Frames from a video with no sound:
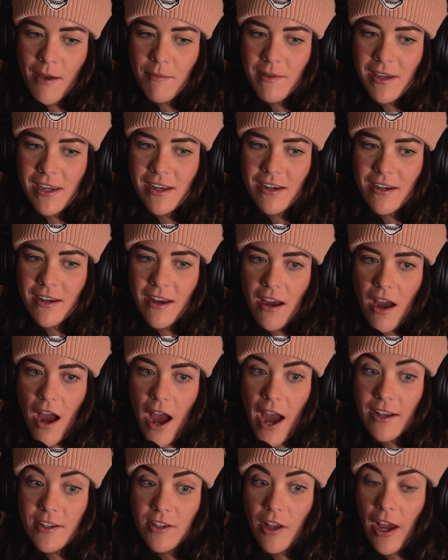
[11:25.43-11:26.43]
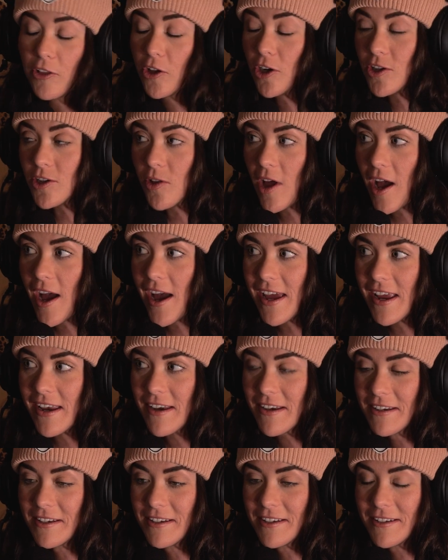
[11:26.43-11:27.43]
mean, I learned a lot.
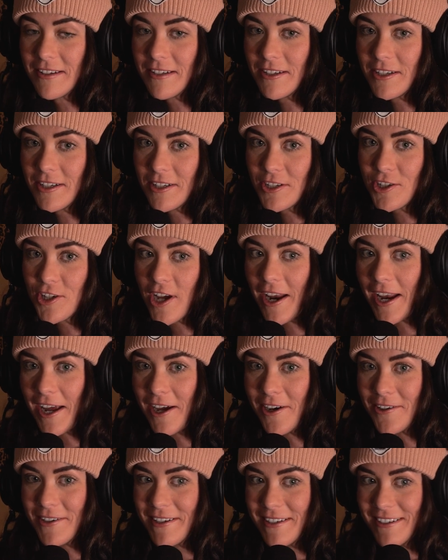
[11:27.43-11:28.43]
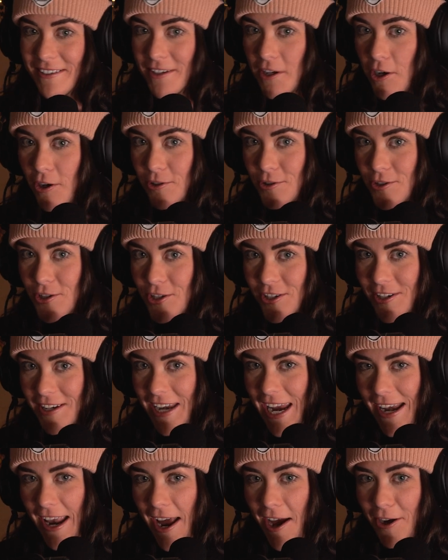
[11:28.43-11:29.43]
Shout out Coach
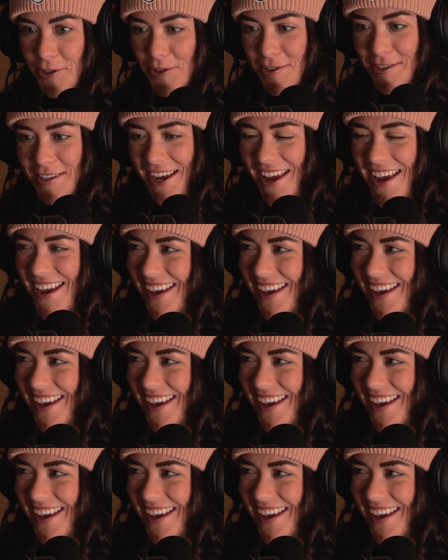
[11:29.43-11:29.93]
Nate House.